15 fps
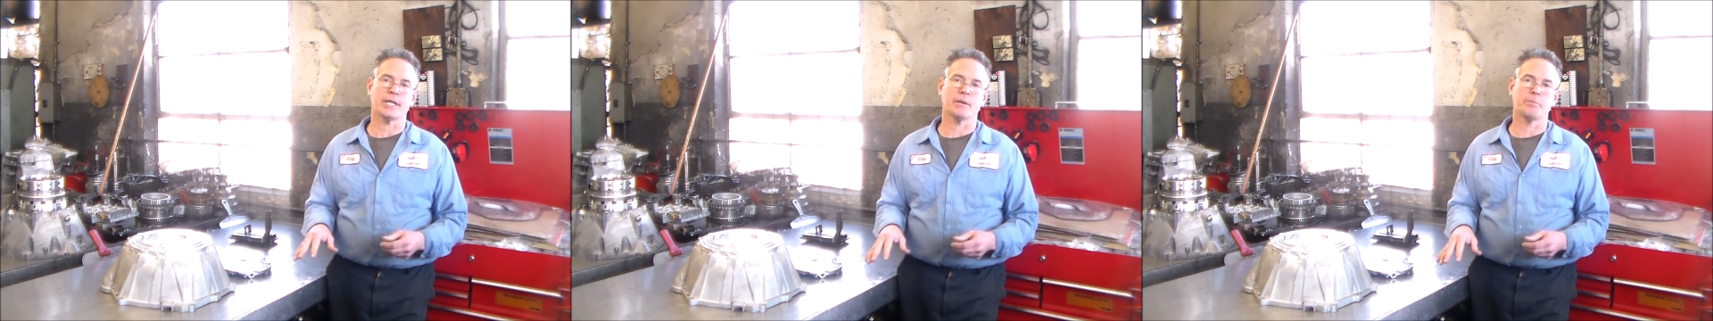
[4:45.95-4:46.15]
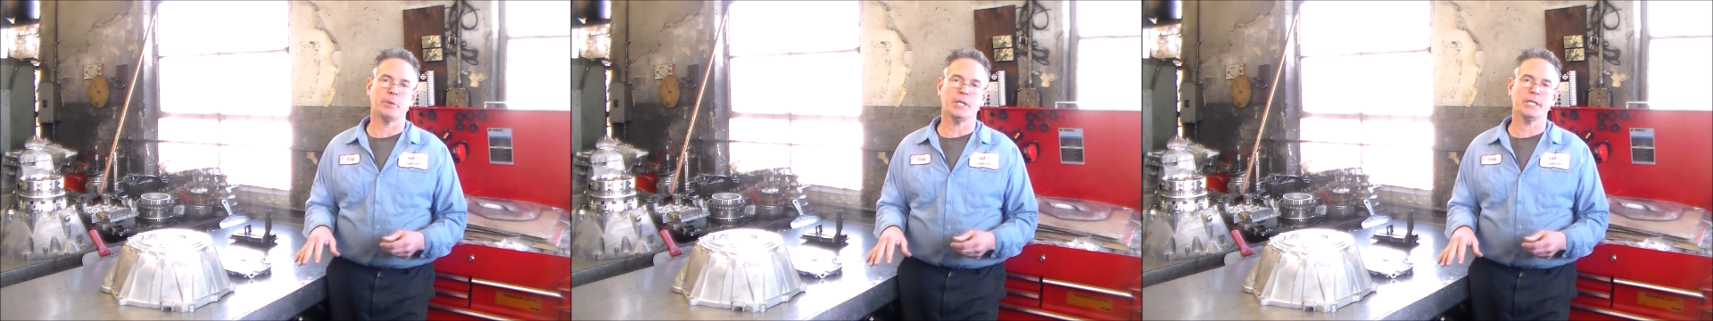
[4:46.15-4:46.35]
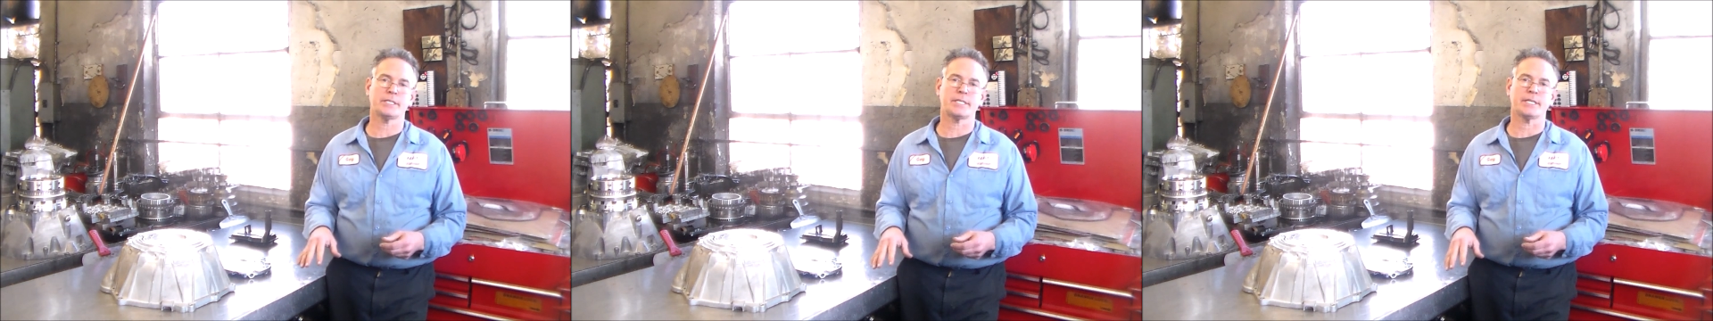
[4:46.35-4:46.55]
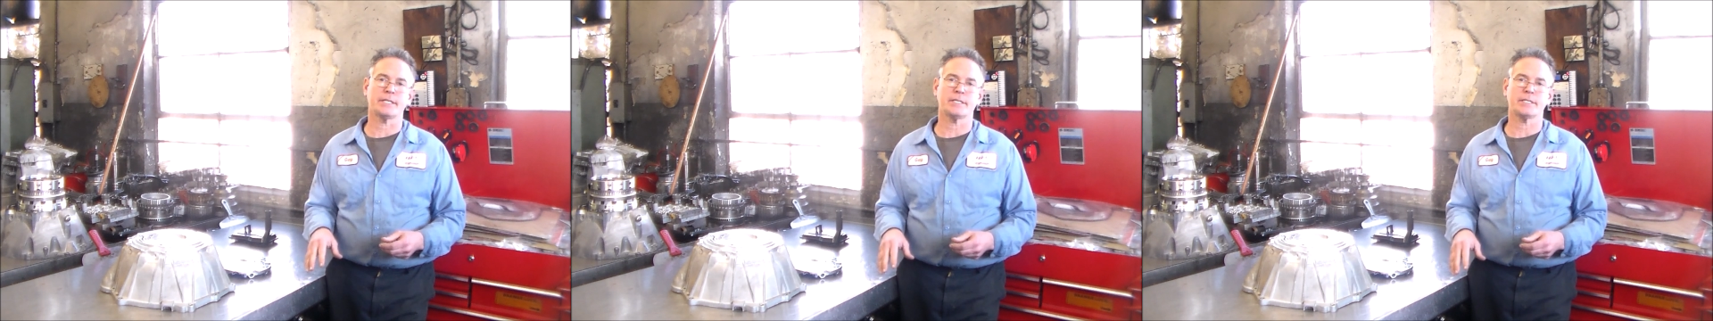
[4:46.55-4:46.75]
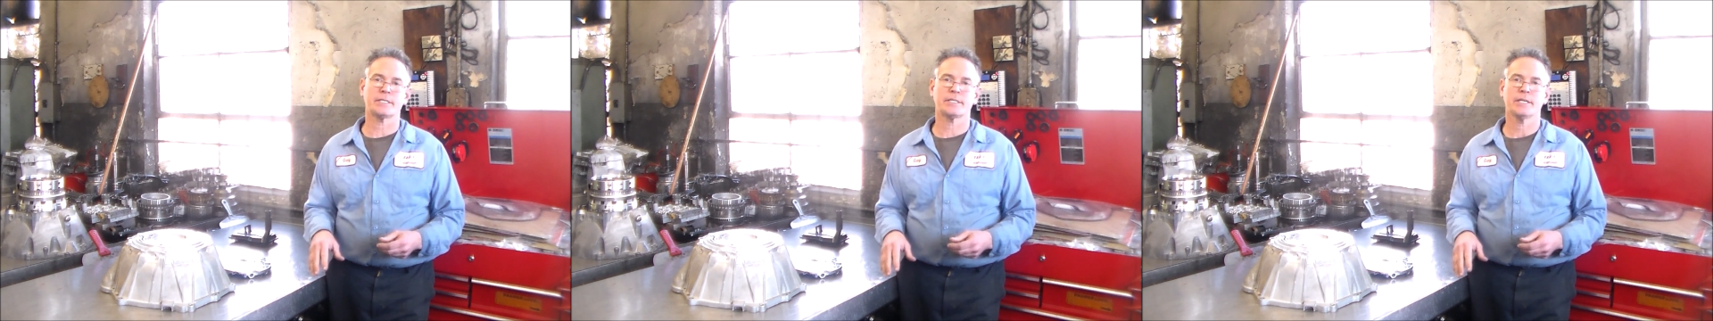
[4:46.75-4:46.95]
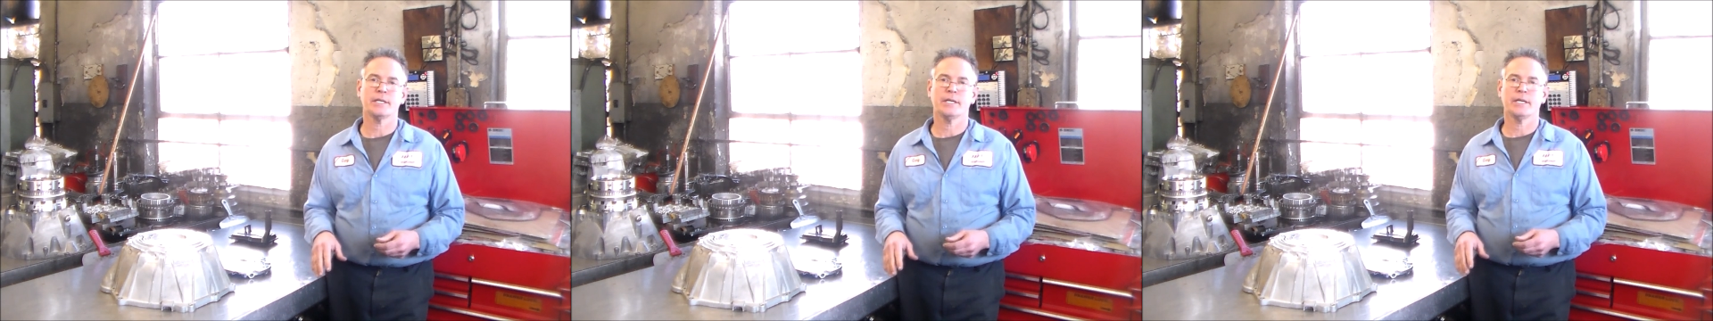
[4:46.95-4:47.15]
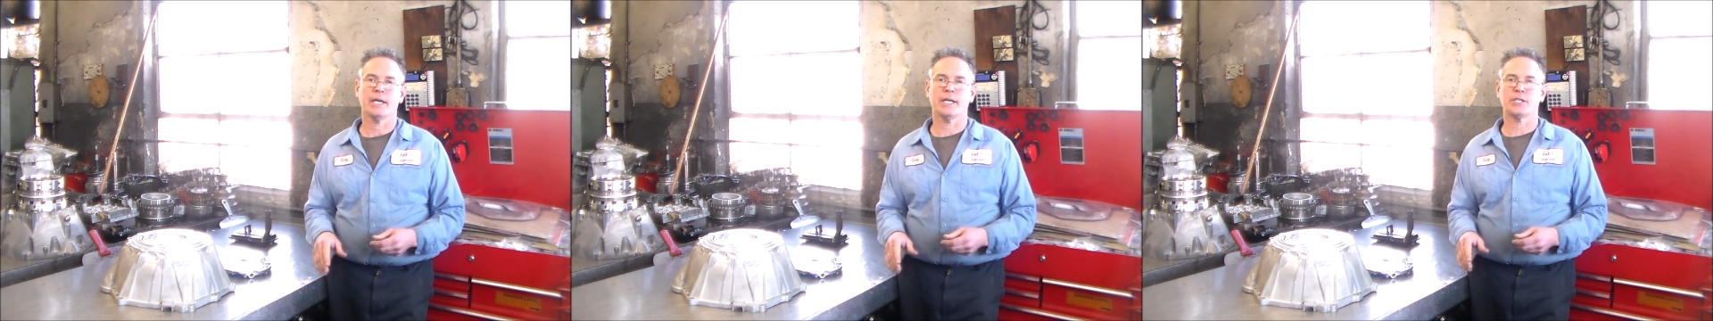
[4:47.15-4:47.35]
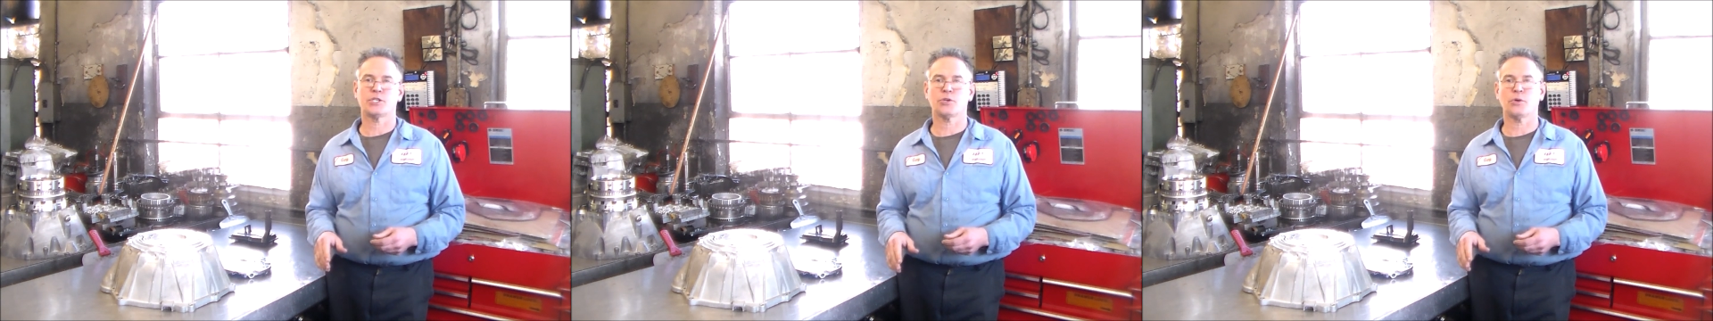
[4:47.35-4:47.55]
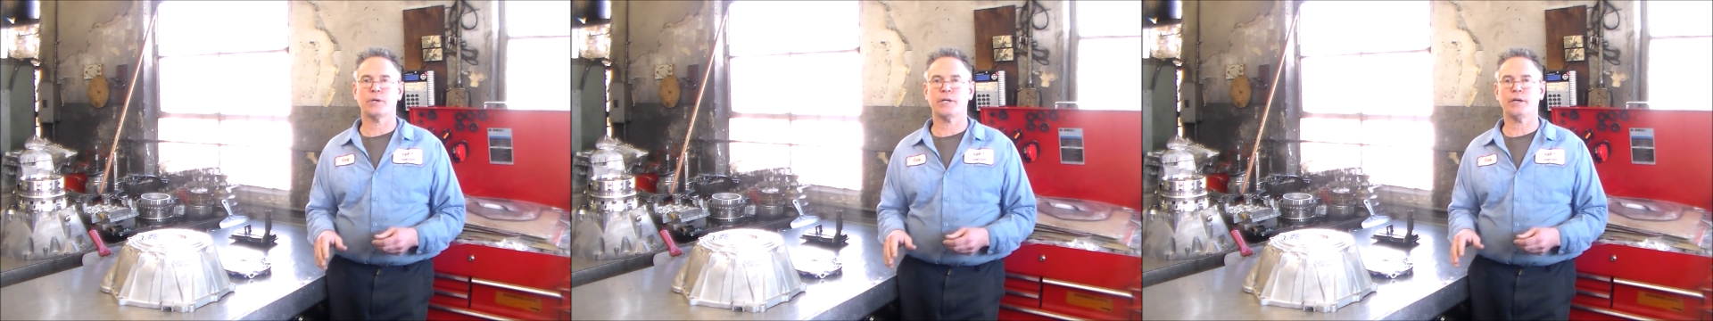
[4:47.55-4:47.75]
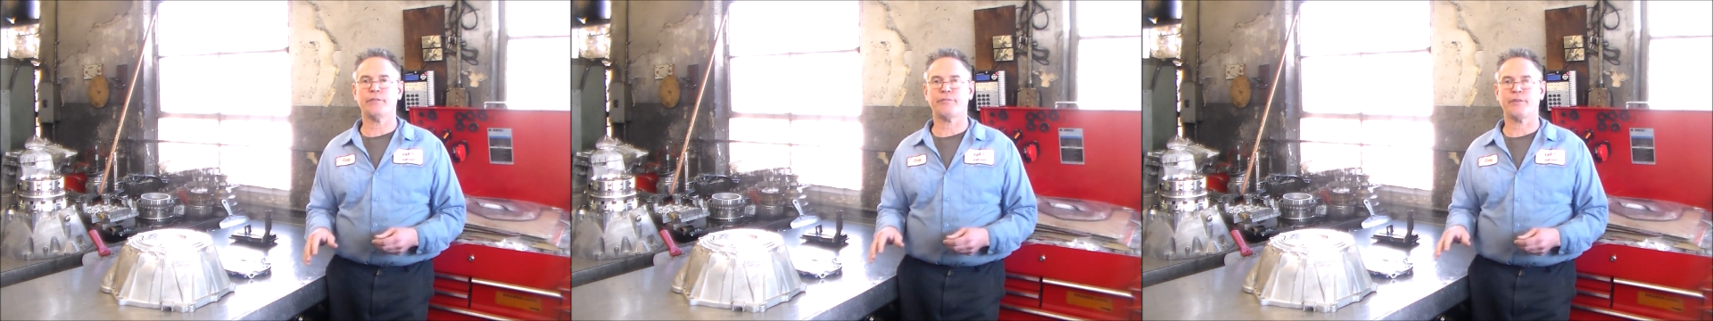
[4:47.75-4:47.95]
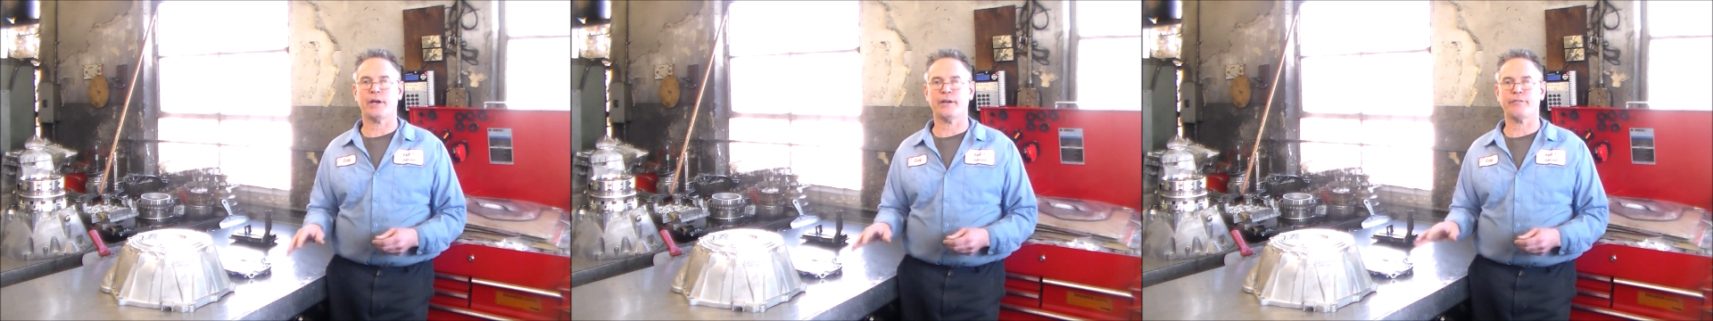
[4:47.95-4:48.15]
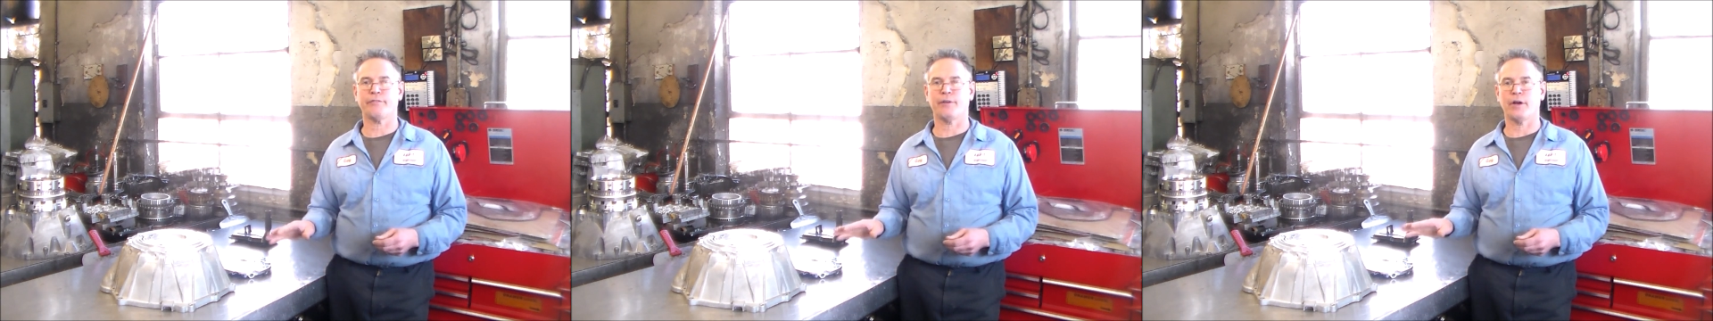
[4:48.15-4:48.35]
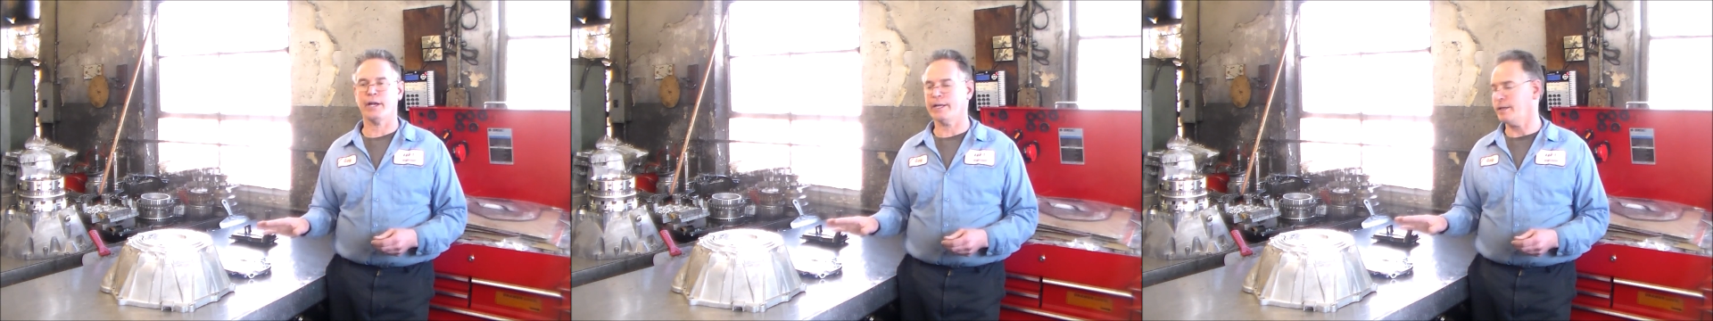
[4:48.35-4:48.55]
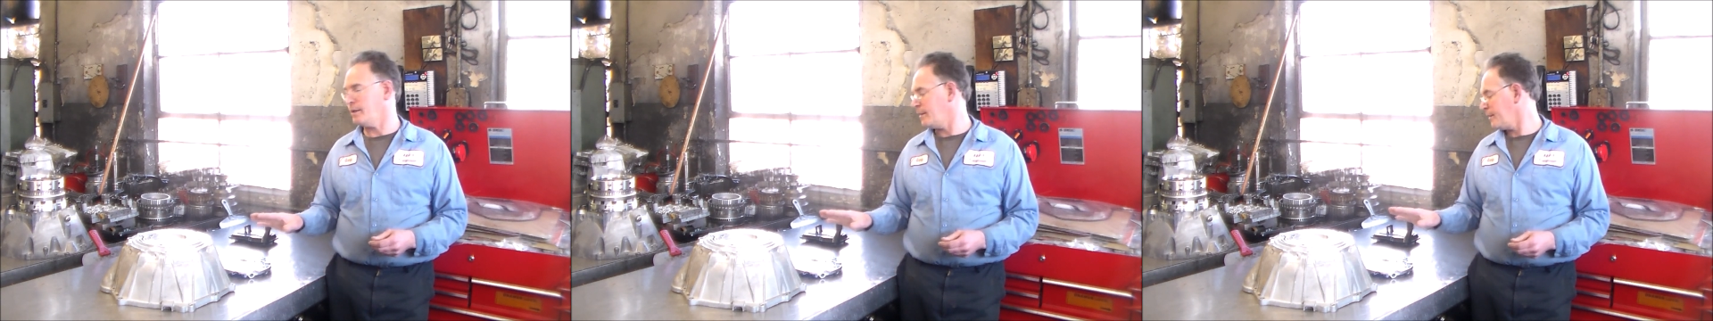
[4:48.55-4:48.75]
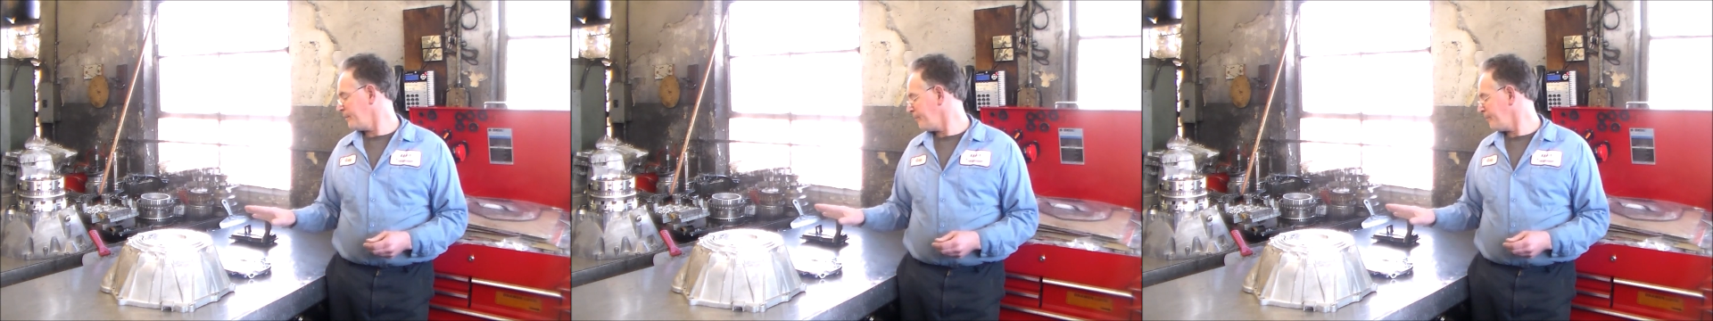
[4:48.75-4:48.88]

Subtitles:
their bulletins, and sure enough, I find